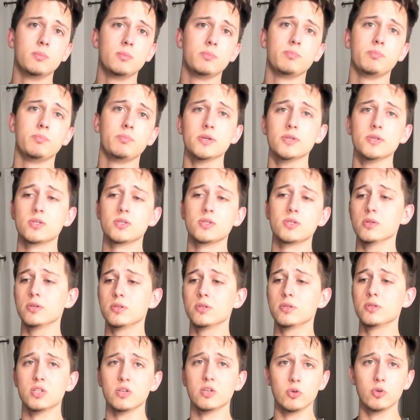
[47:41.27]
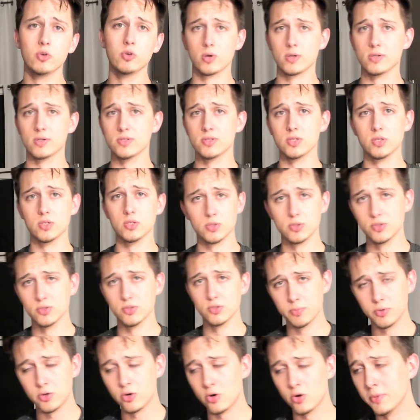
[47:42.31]
basically, because every organization is a
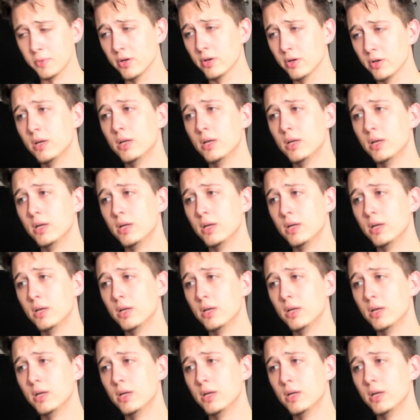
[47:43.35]
pyramid,